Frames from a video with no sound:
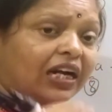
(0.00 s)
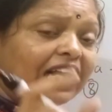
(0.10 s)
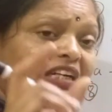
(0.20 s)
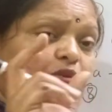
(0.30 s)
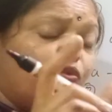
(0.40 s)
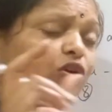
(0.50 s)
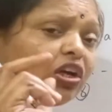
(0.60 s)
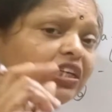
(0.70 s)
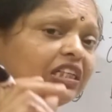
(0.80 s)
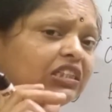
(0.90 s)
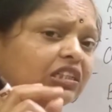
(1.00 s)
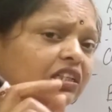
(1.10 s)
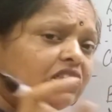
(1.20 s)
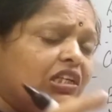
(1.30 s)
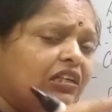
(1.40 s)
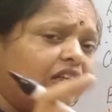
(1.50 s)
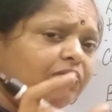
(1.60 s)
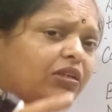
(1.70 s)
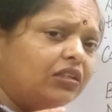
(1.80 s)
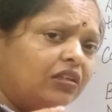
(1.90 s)
And who wrote it? Jan
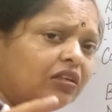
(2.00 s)
Gan Man?